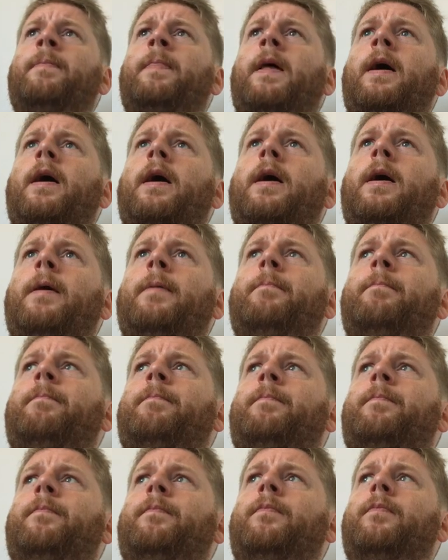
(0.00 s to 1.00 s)

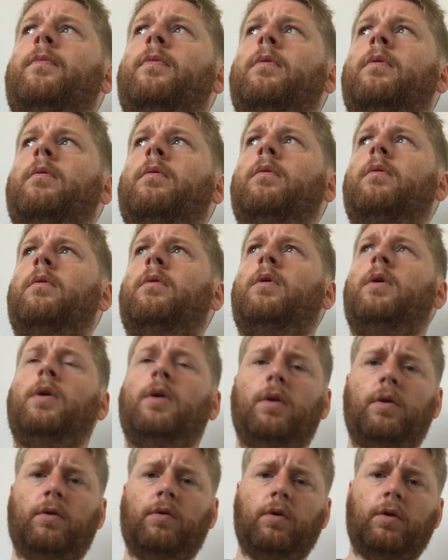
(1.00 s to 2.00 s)

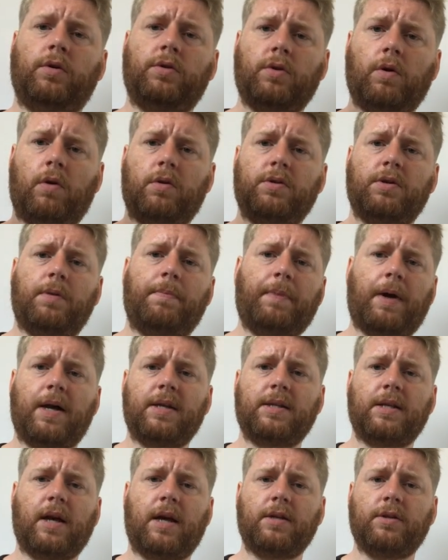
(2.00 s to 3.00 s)
to sort of
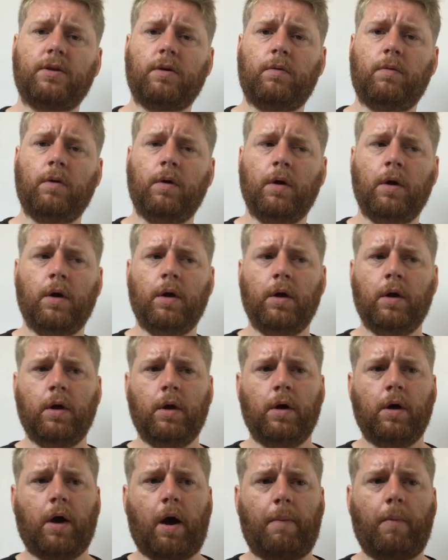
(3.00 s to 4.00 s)
surpass that. So
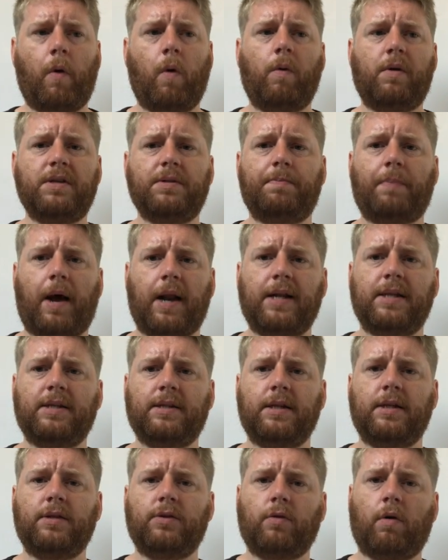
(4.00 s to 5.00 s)
I'm always
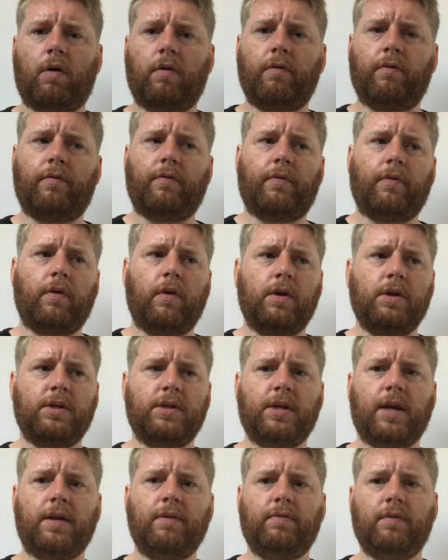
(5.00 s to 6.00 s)
balancing sort of
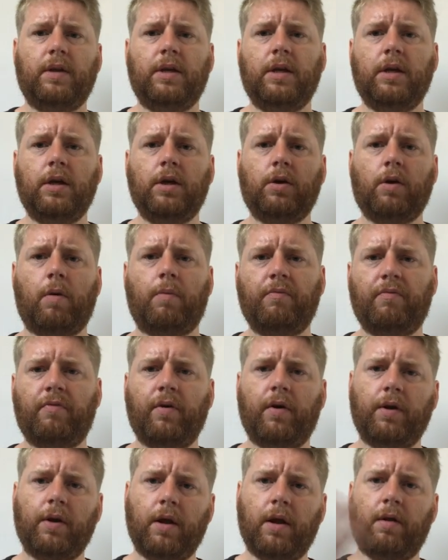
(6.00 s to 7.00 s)
safety,
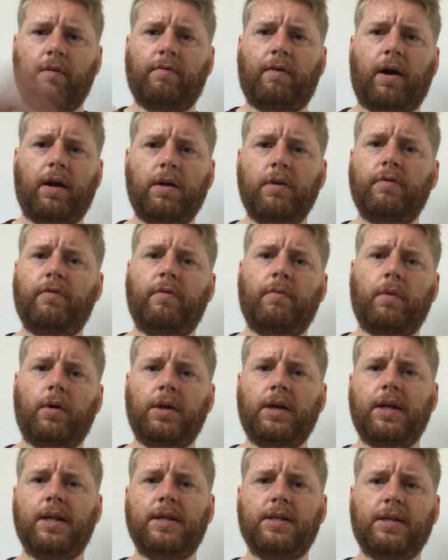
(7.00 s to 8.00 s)
comfort and value for
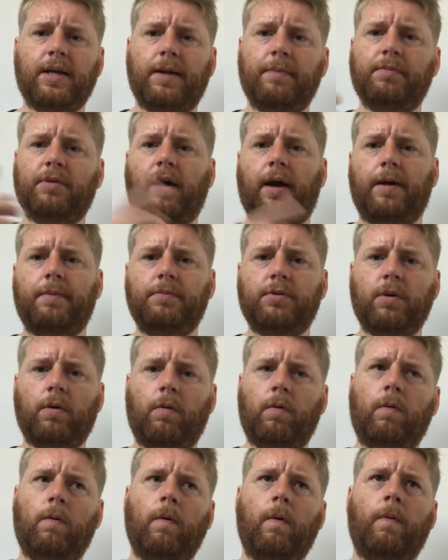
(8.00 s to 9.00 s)
money at the same time.
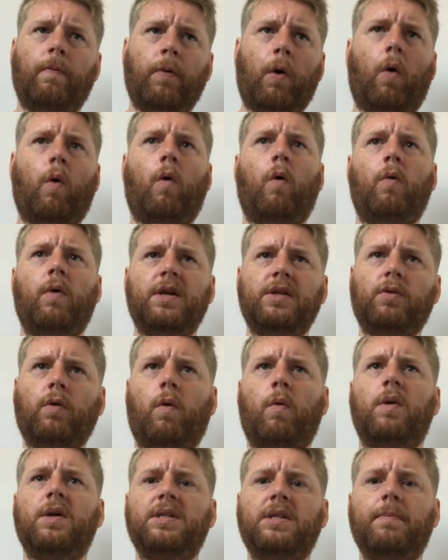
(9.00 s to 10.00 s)
So not
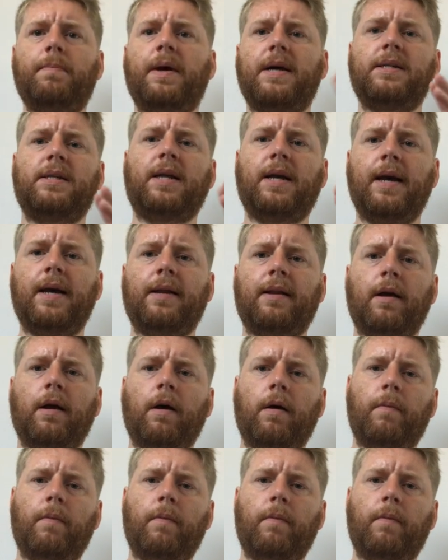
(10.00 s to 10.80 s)
always the best kit,